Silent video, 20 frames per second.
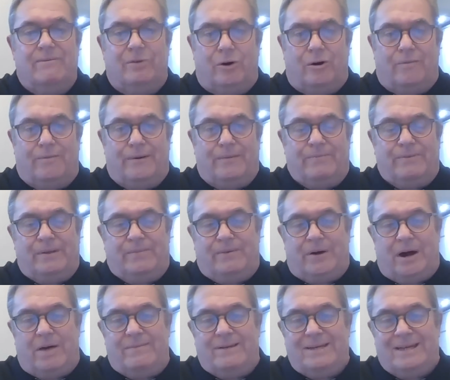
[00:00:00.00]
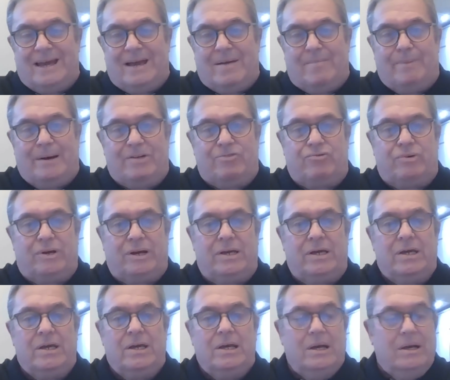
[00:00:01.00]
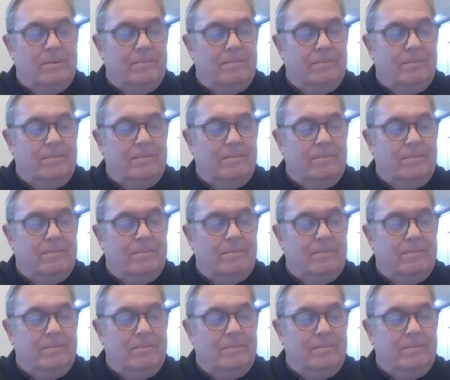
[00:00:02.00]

4.55 at Downpatrick.